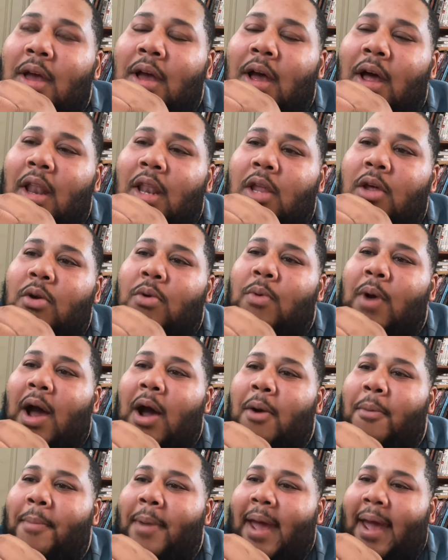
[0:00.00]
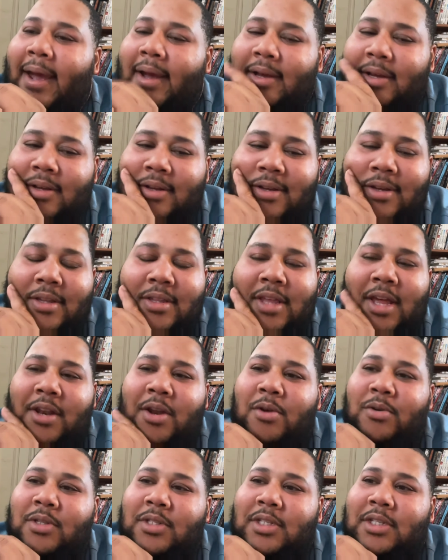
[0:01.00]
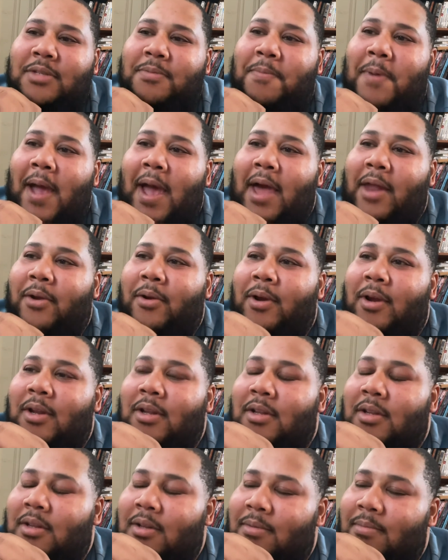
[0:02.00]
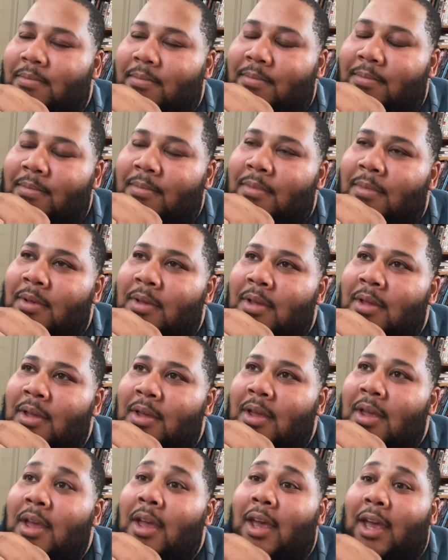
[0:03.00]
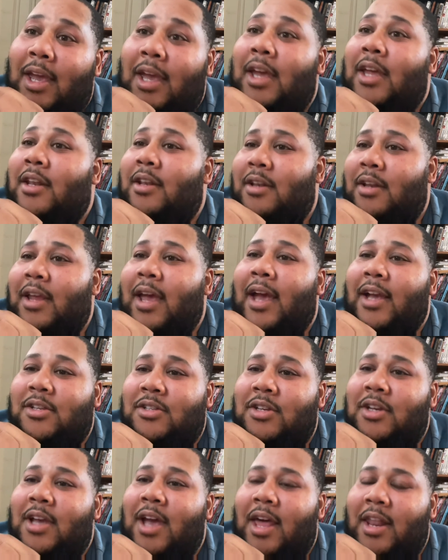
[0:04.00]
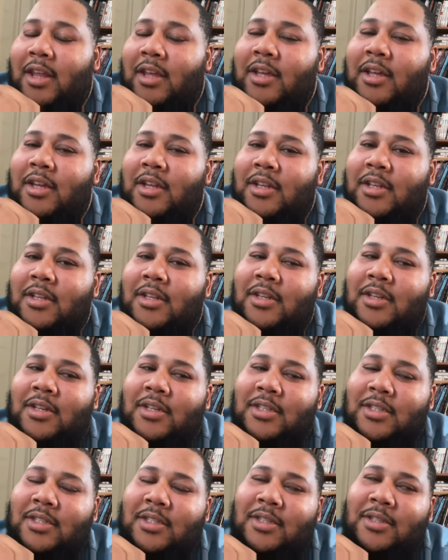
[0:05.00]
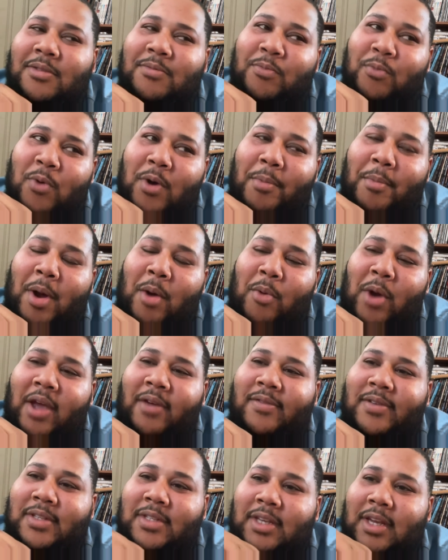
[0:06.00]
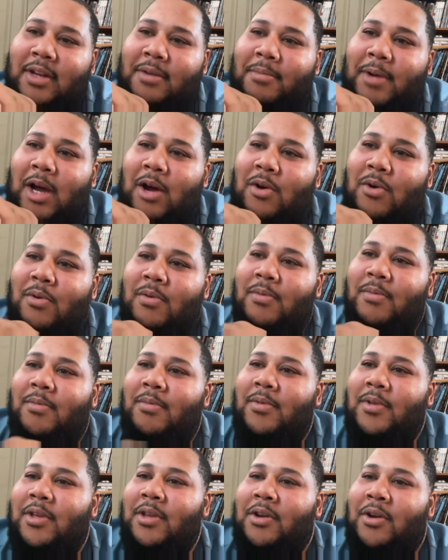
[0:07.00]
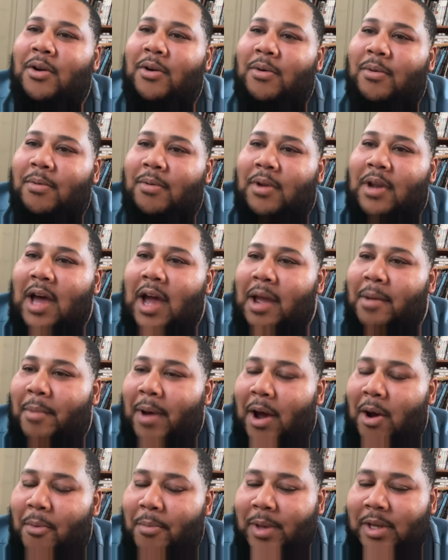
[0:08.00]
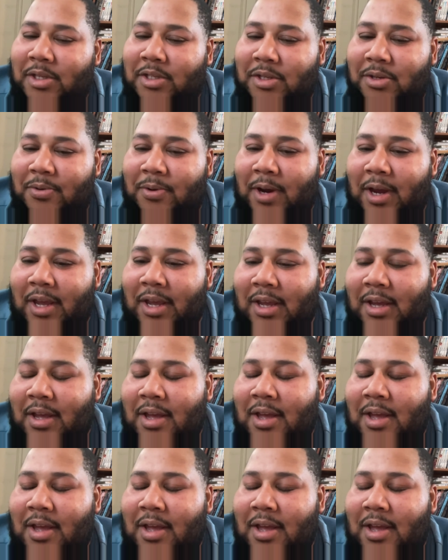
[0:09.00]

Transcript: a little while back, as I noticed this pattern, and actually kind of what my wife has said about, you know, lying by omission, right?